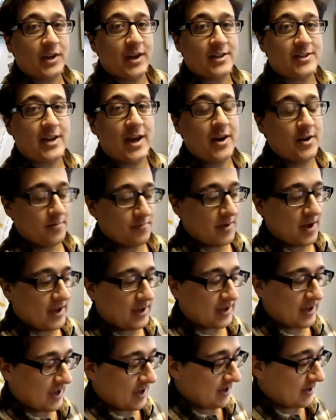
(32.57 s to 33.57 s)
It's how to
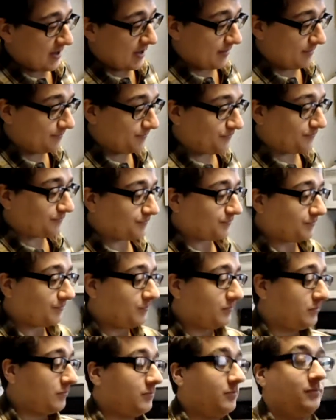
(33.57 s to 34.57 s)
make a um,
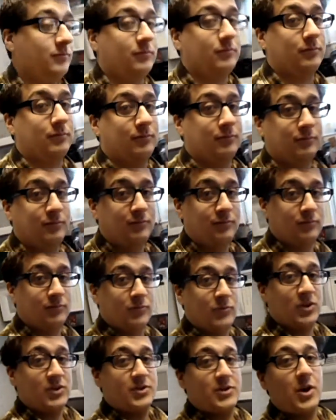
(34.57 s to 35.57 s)

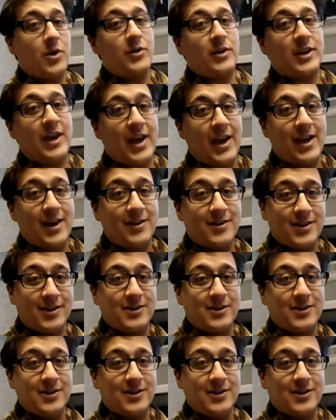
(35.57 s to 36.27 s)
soda can